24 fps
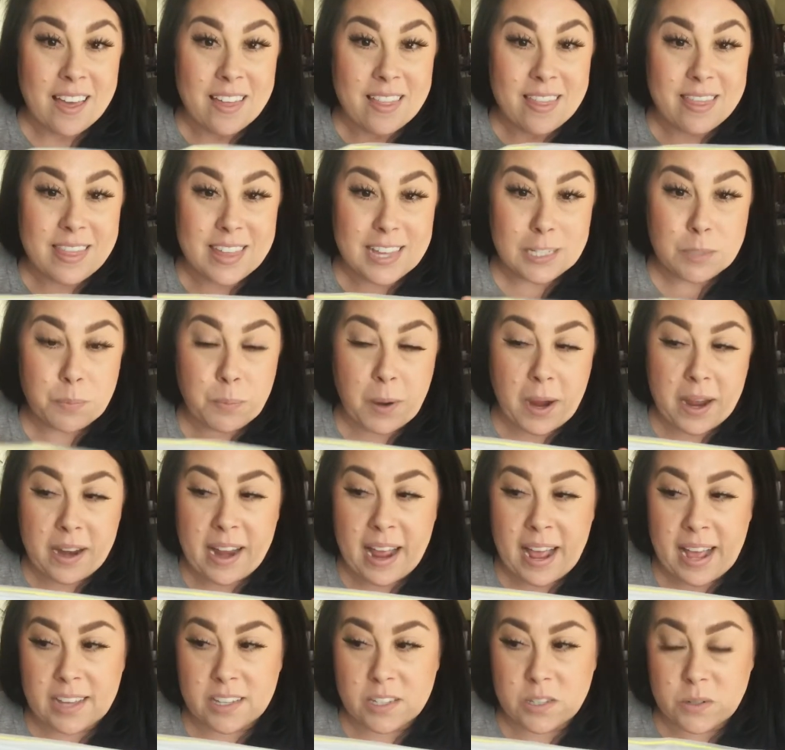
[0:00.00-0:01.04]
This brand
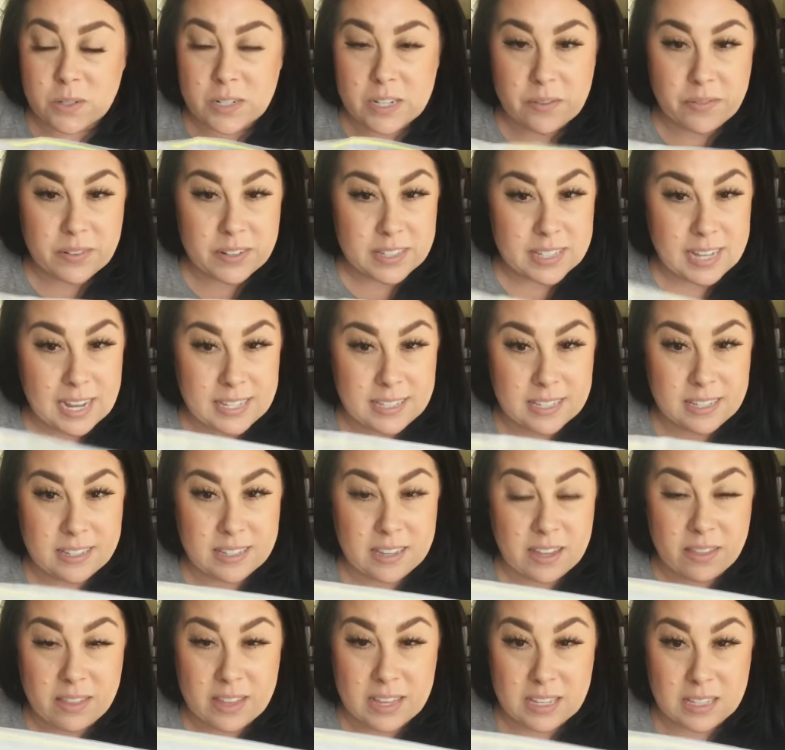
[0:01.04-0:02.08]
has 3 different sizes
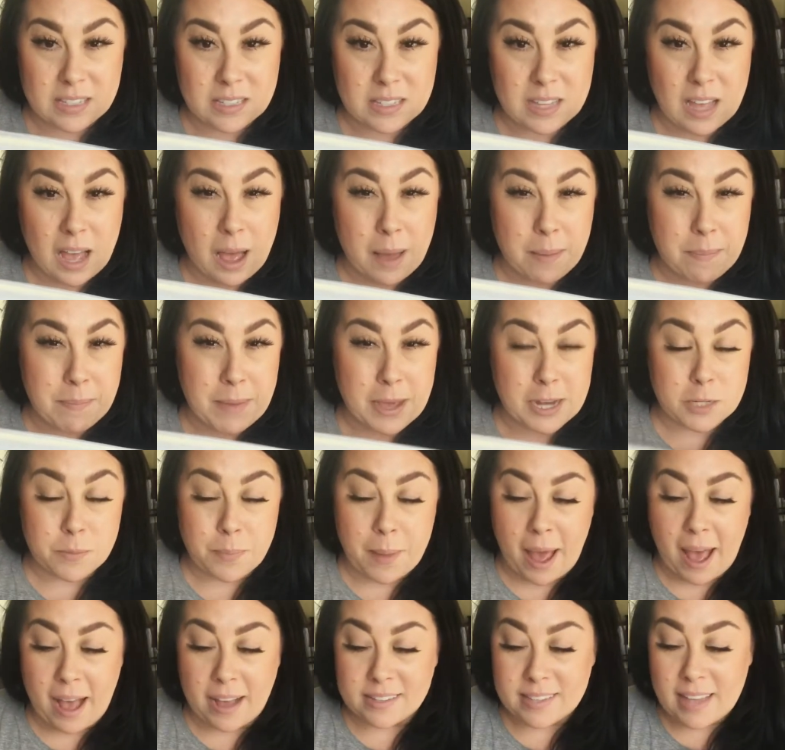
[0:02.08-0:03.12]
of these mesh
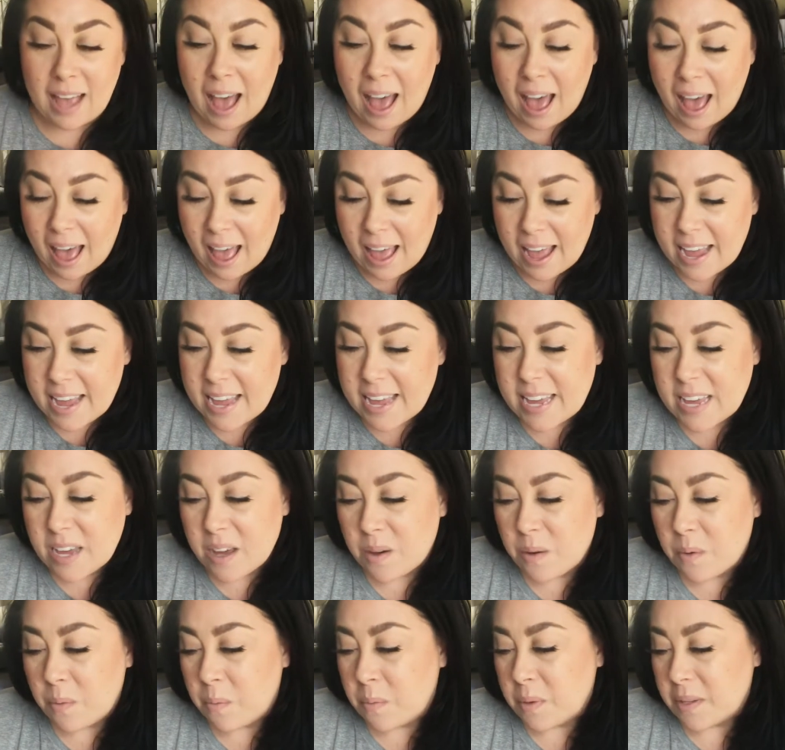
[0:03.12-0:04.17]
bags. I
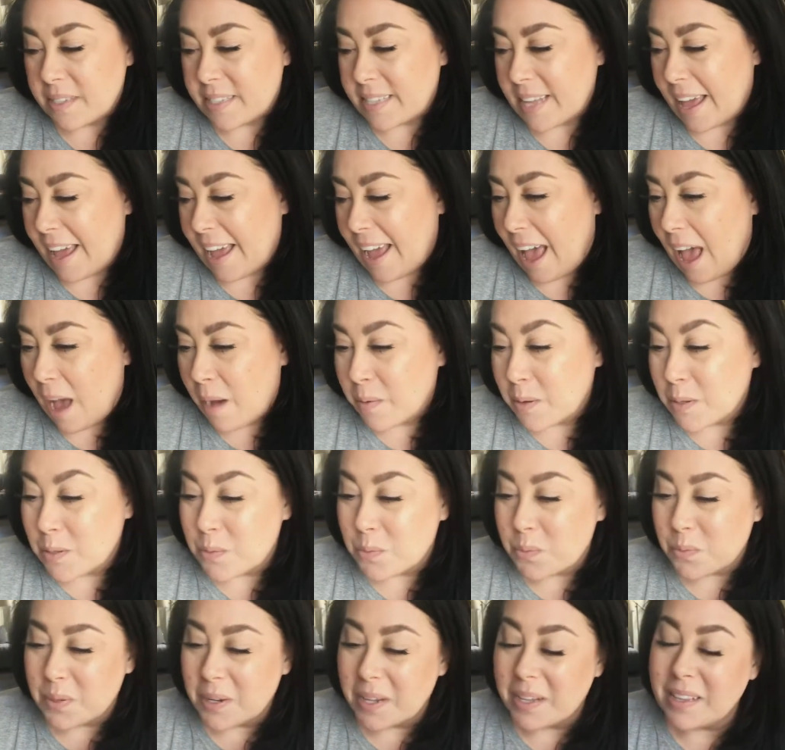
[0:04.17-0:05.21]
will say I was
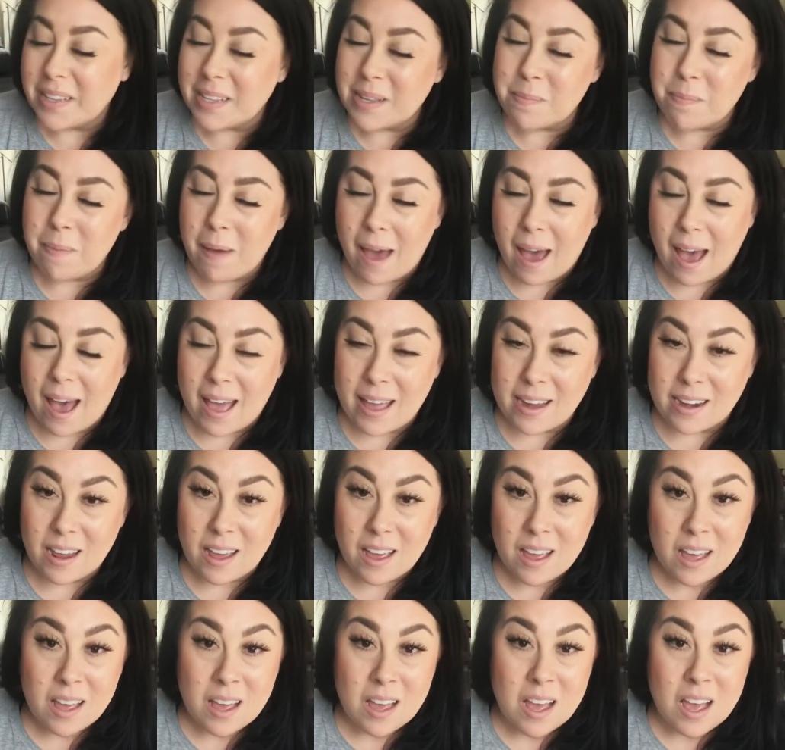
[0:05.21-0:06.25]
really bad
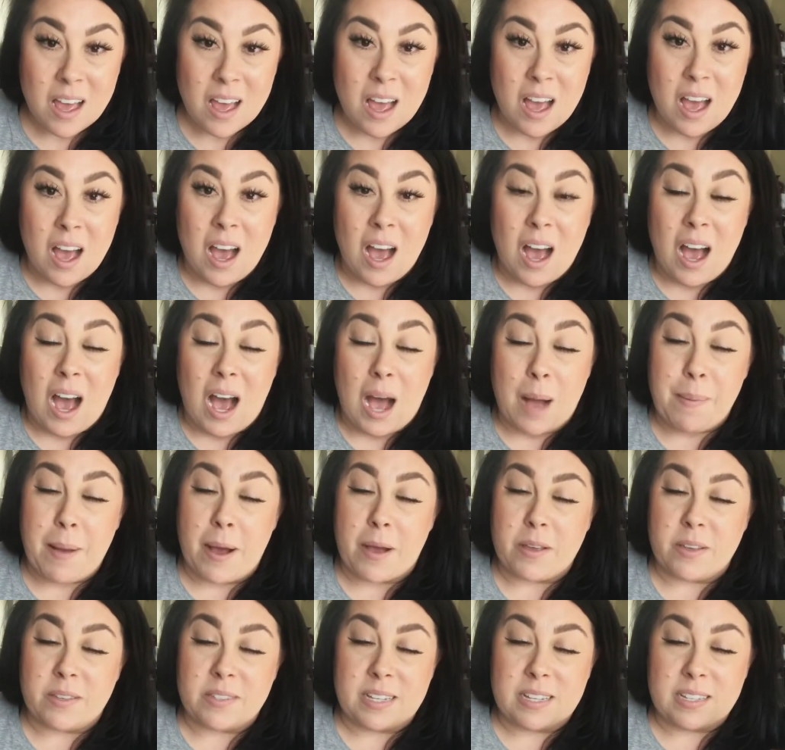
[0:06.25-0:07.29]
about
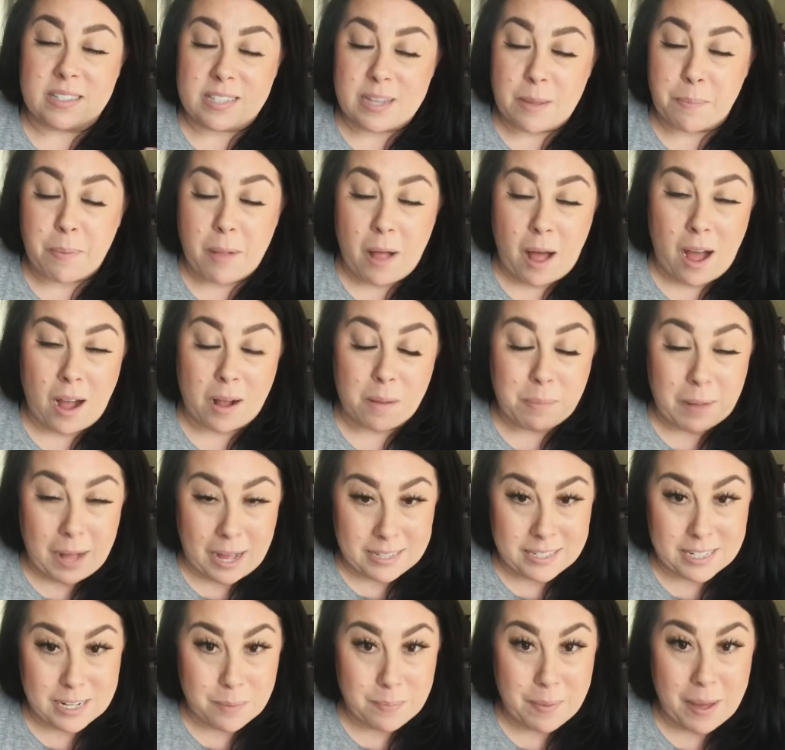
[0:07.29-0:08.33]
using Ziploc
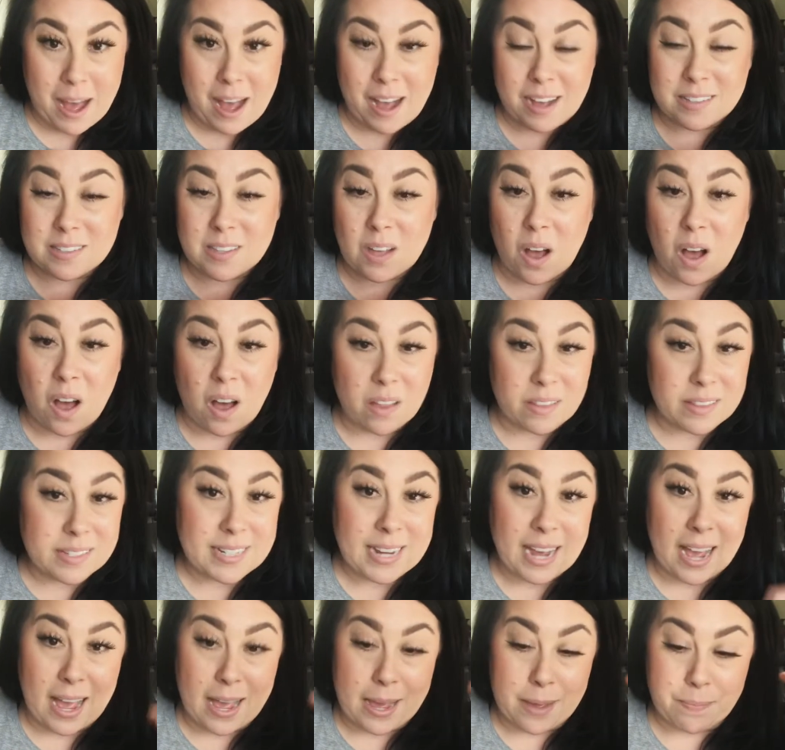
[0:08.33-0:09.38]
plastic bags all the
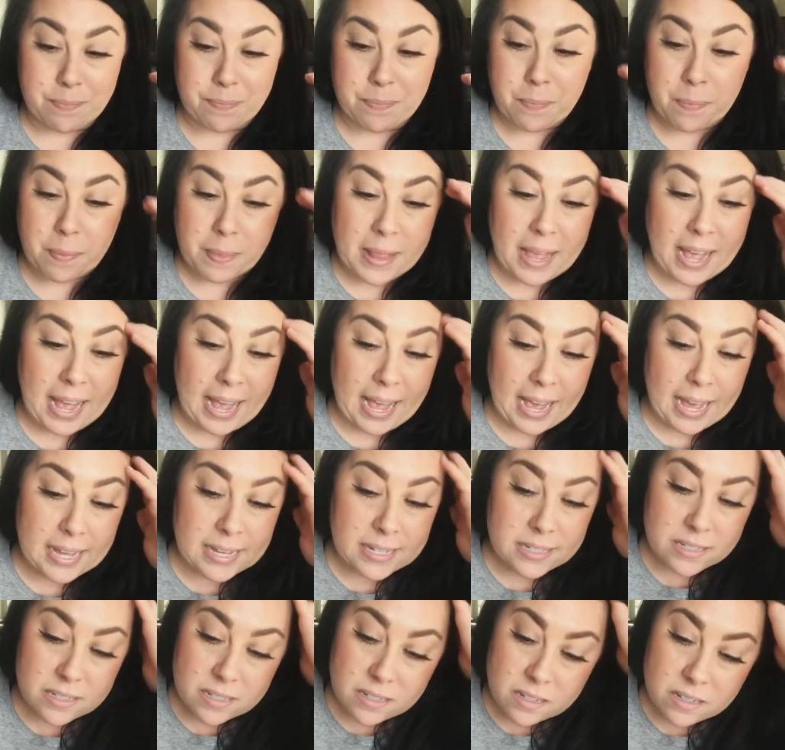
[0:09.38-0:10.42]
time
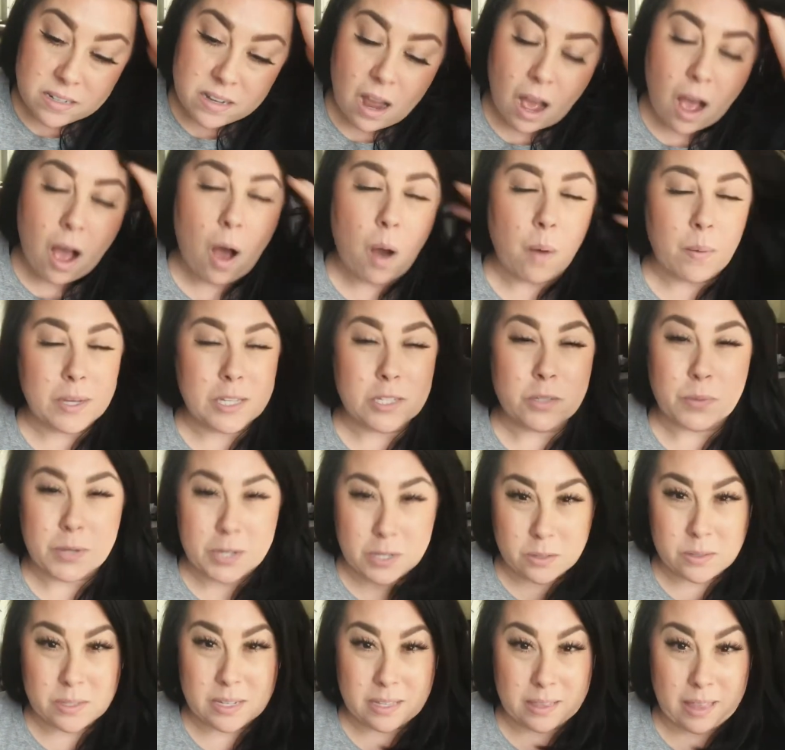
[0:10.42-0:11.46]
and not always
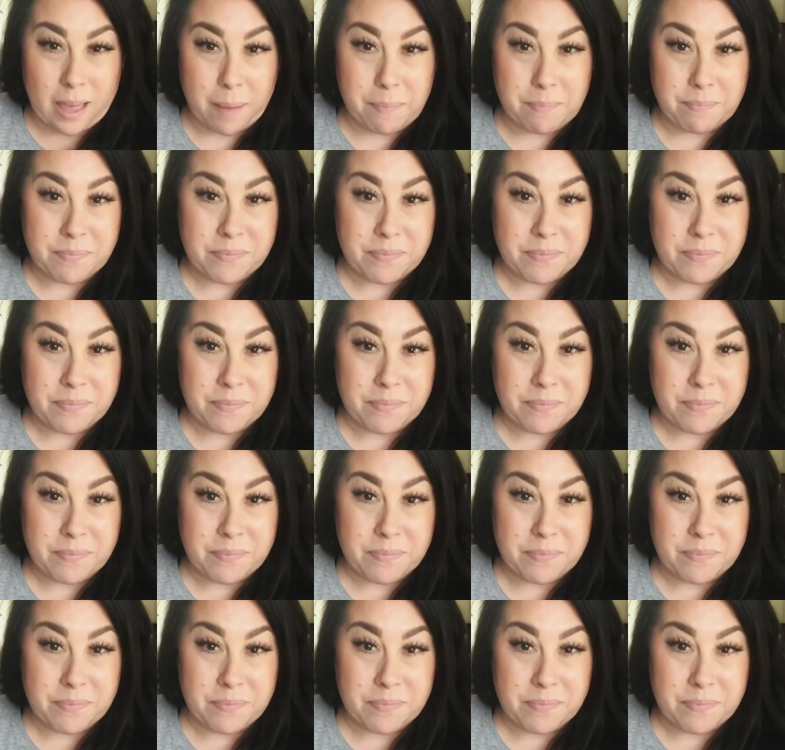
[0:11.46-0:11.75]
reusing them.